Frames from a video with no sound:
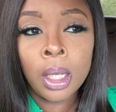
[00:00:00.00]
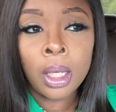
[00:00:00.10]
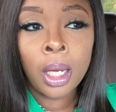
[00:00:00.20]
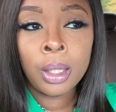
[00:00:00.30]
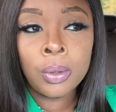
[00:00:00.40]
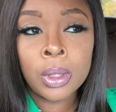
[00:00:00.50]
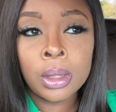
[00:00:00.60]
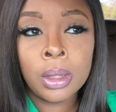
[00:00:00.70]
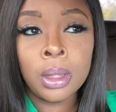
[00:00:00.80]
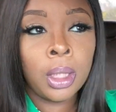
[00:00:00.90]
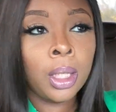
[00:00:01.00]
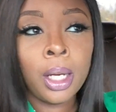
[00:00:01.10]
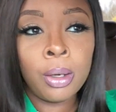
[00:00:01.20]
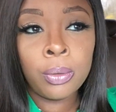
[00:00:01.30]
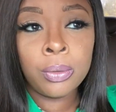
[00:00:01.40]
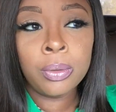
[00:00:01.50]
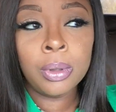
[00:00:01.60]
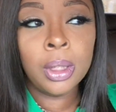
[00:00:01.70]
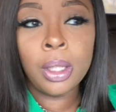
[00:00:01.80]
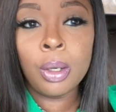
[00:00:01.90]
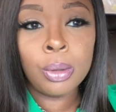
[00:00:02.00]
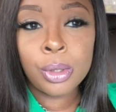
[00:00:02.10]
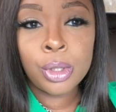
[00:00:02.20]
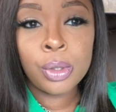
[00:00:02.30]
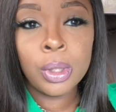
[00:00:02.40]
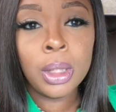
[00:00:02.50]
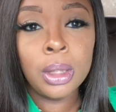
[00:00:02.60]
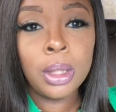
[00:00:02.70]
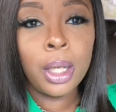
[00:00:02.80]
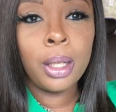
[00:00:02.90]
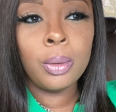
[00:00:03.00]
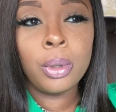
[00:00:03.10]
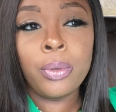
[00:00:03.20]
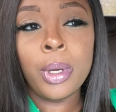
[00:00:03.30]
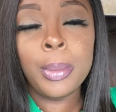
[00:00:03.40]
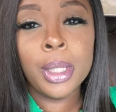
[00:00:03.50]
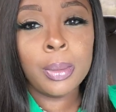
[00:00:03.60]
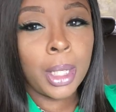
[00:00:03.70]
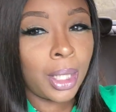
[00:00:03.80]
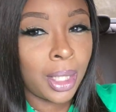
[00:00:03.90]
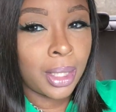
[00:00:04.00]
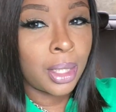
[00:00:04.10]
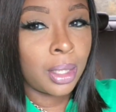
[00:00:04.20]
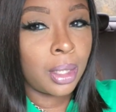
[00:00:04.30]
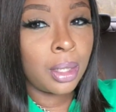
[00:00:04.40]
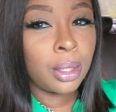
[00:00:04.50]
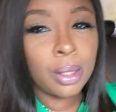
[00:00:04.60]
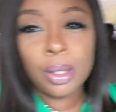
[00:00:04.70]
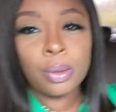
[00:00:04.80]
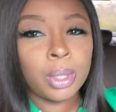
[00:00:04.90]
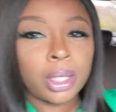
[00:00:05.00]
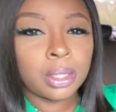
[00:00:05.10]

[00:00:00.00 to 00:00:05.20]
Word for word: Like, you just get off and go on the street. Like, what if I miss my exit or they can turn around or